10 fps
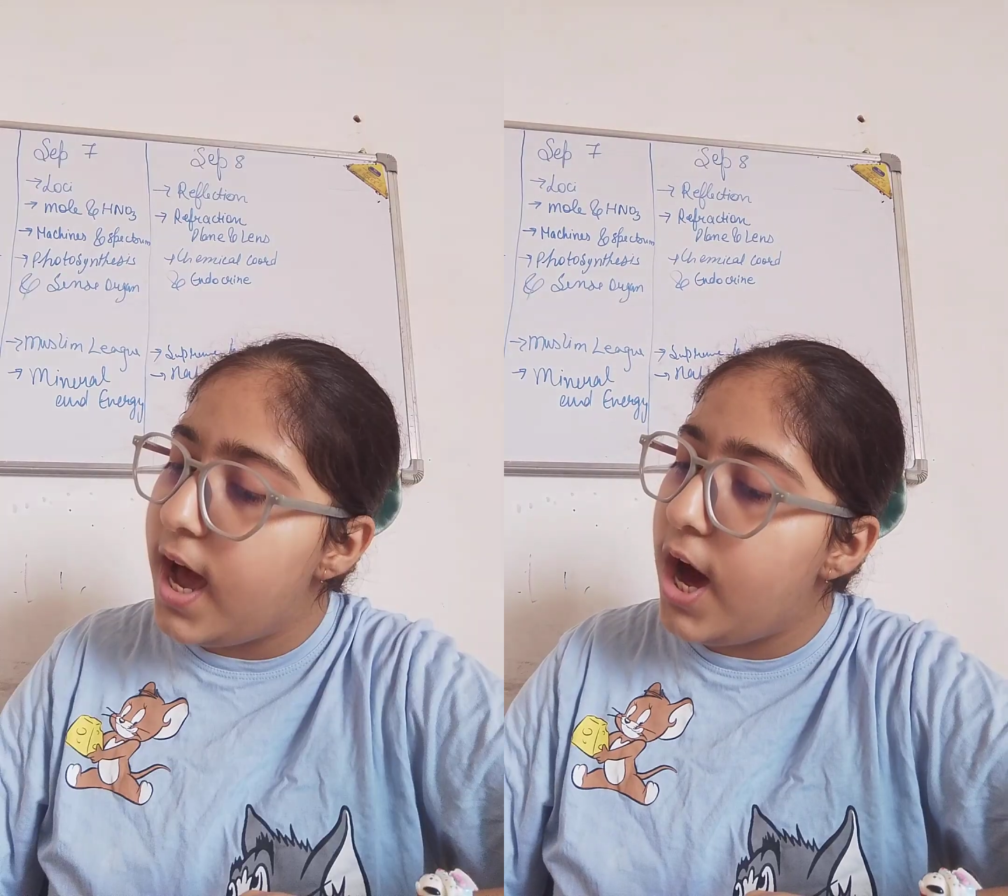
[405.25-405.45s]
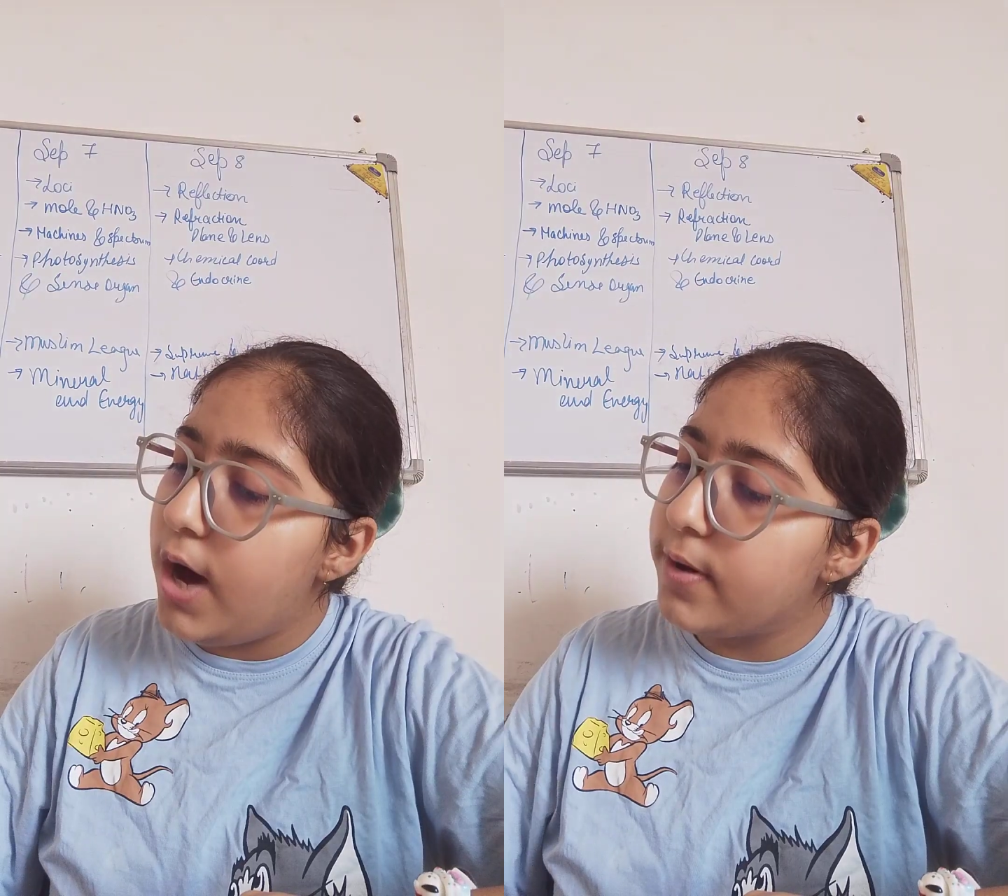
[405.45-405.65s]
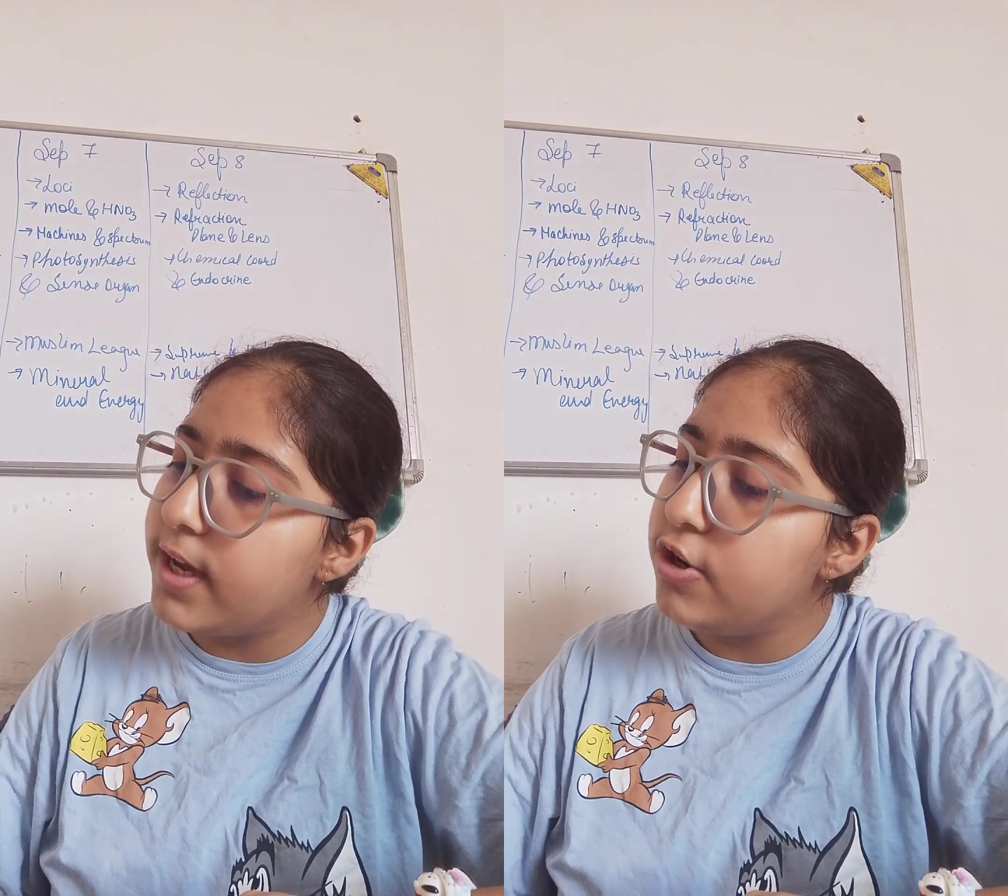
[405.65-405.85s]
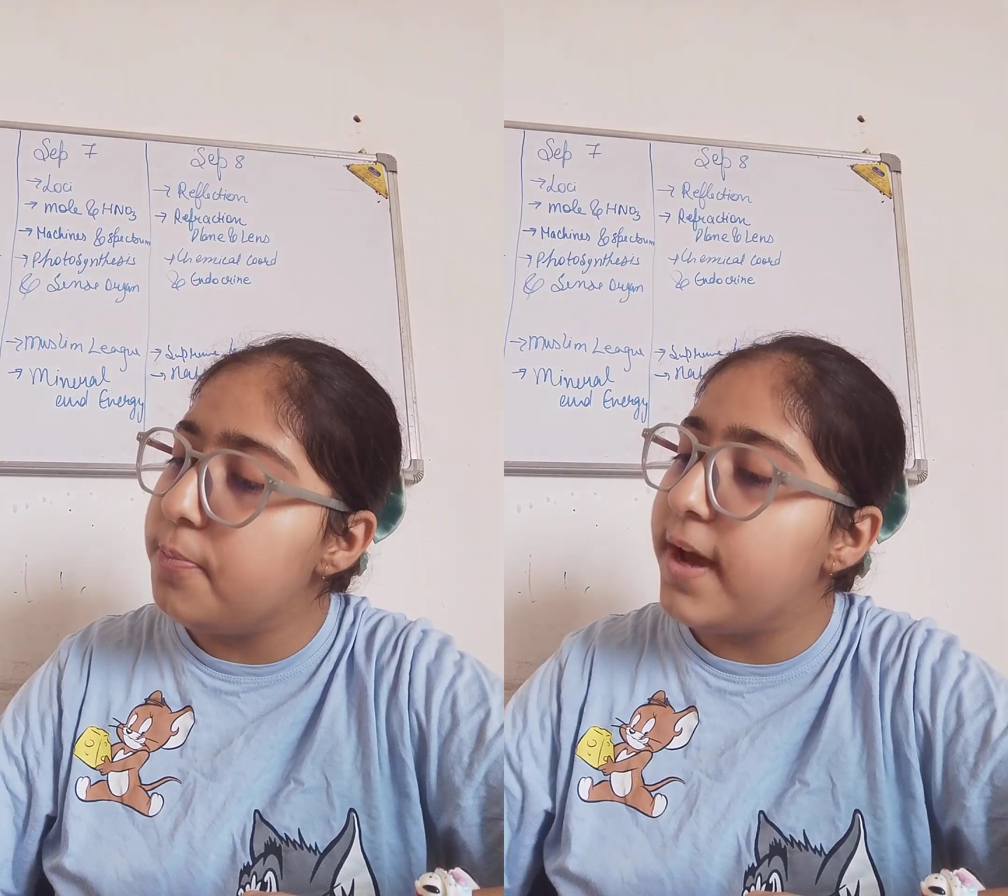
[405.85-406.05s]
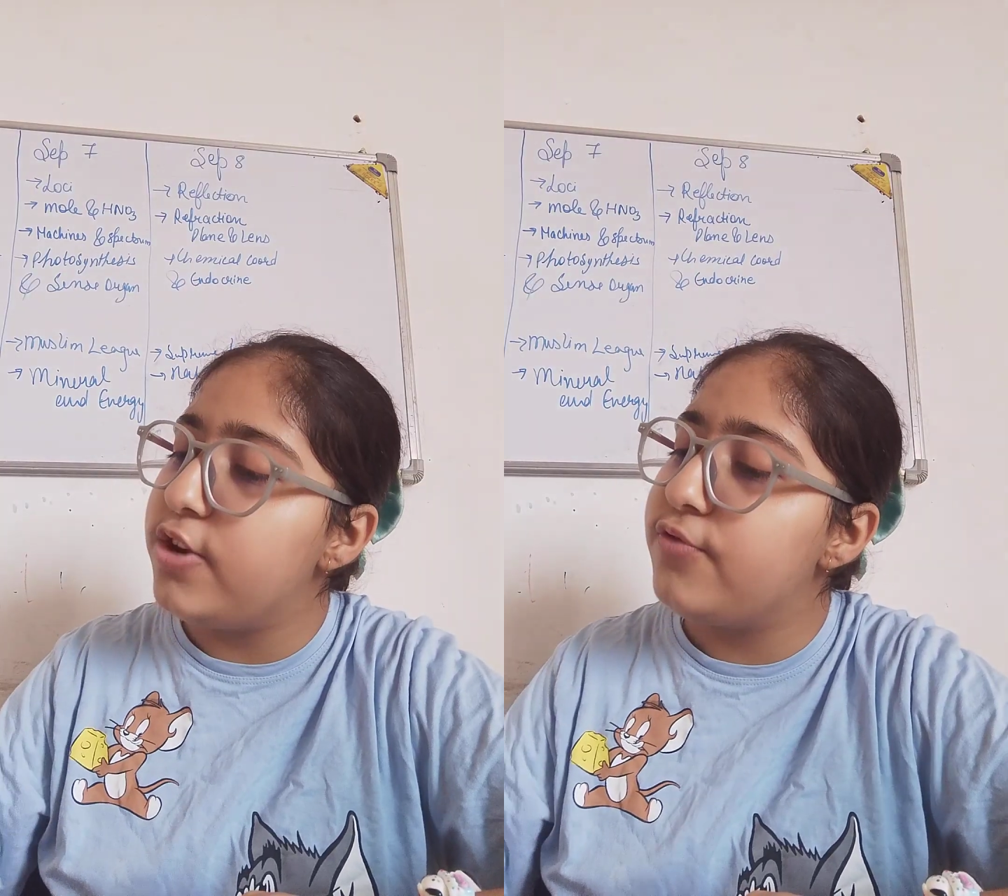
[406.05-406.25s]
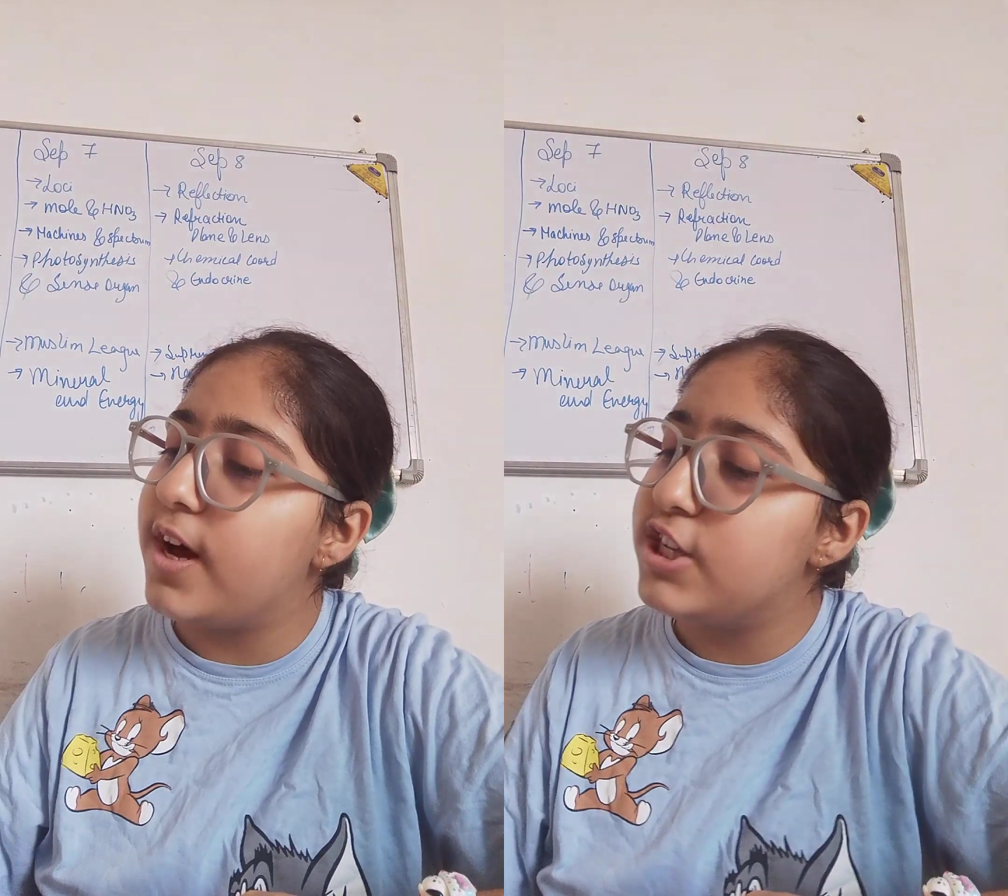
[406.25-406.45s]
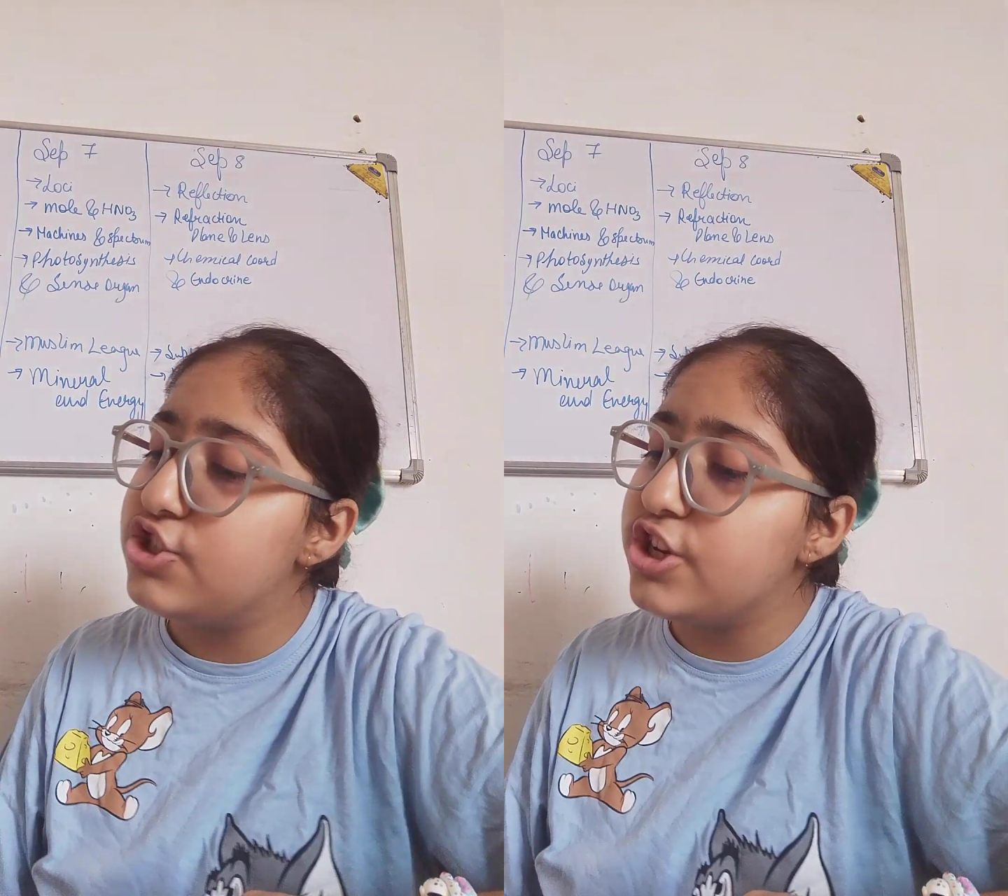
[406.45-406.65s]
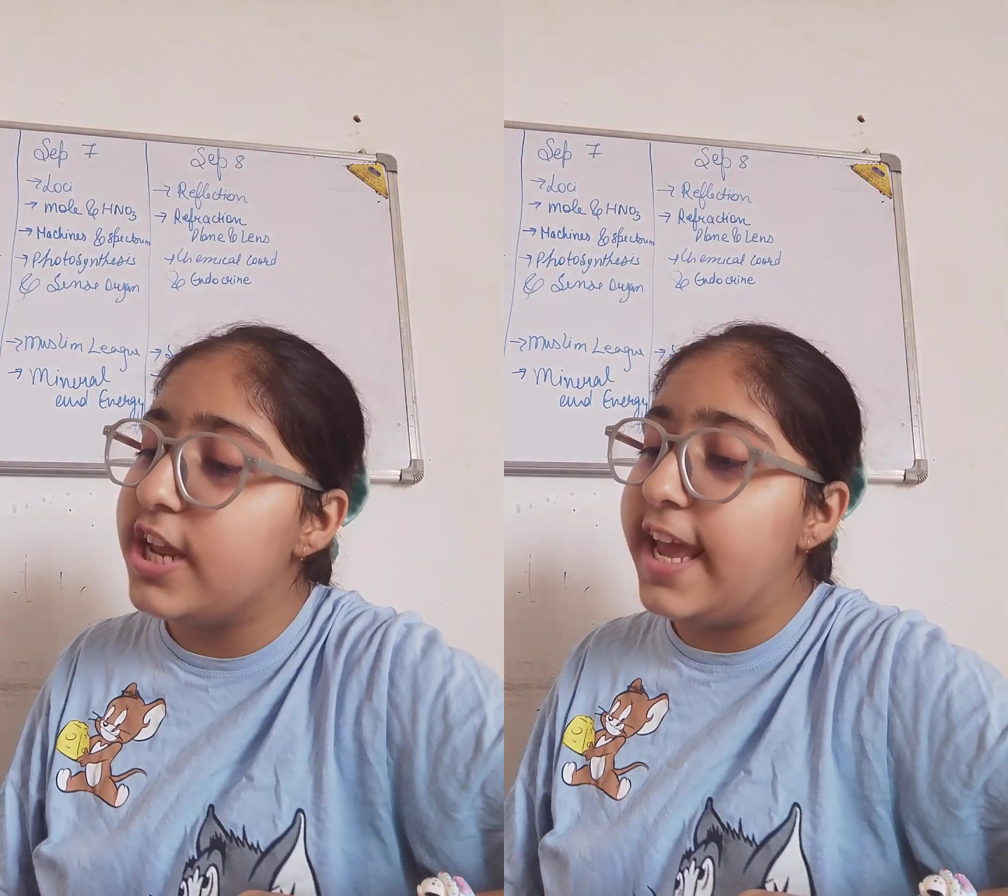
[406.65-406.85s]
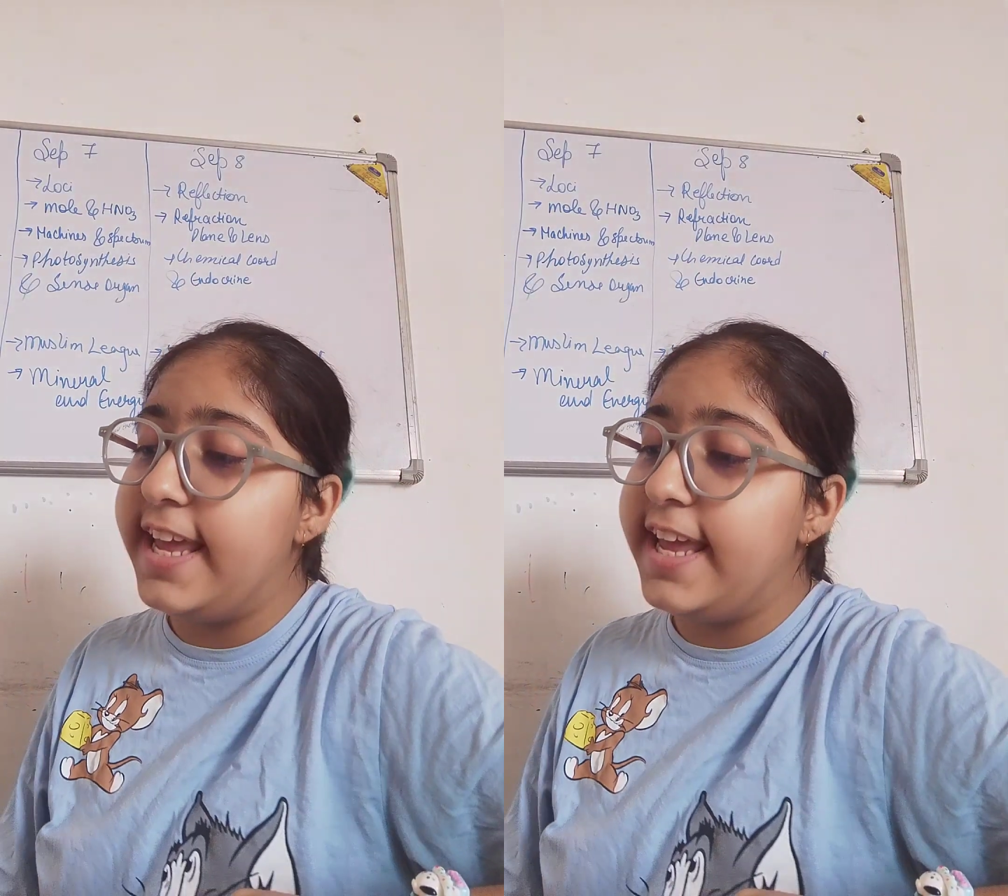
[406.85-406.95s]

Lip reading: How can you manufacture